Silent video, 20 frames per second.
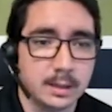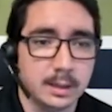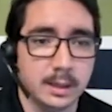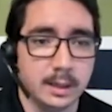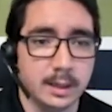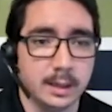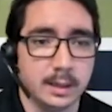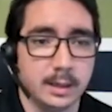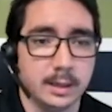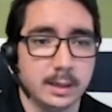
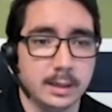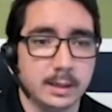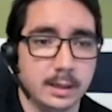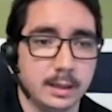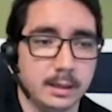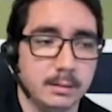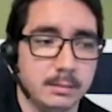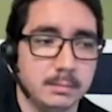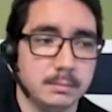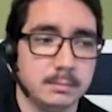
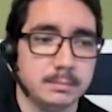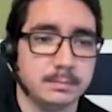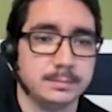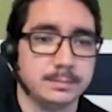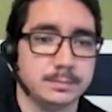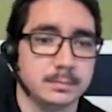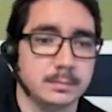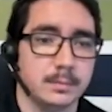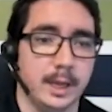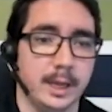
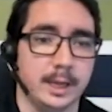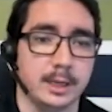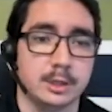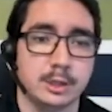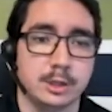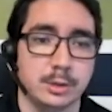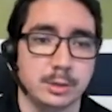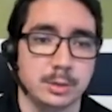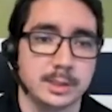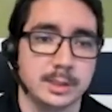
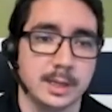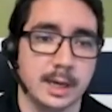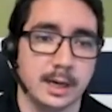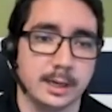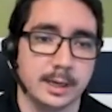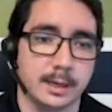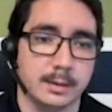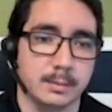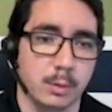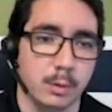
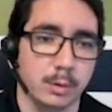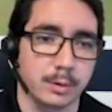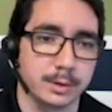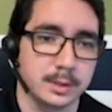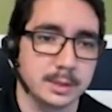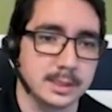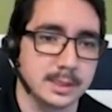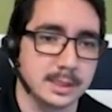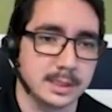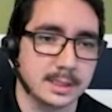2-socket more
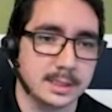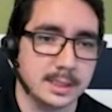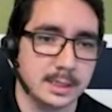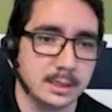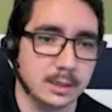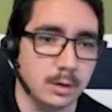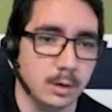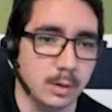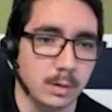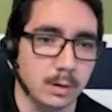than
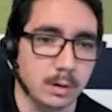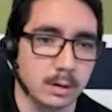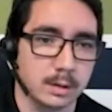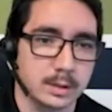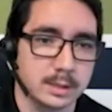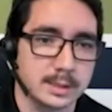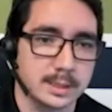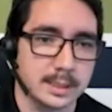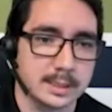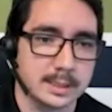16 core
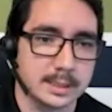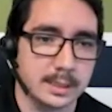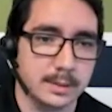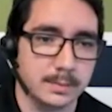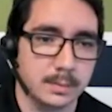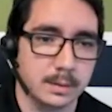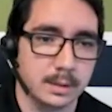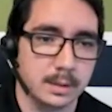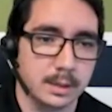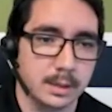system,